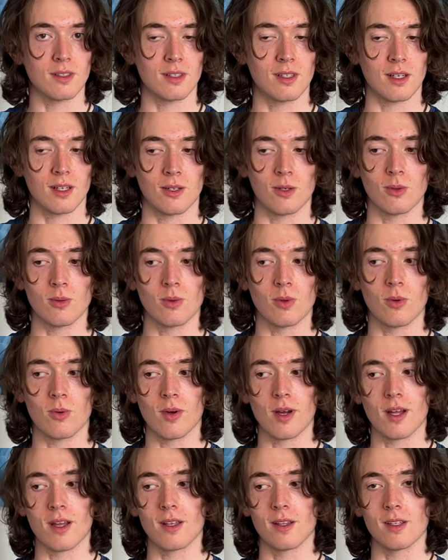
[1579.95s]
I don't know
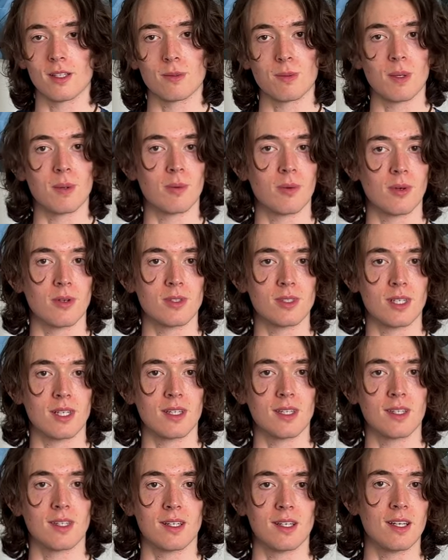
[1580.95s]
why these people are
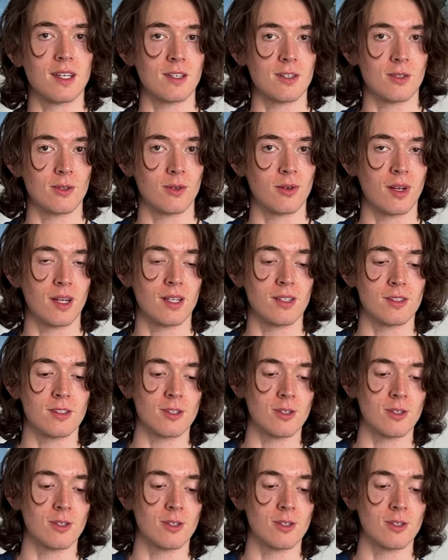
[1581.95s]
saying that they didn't do great."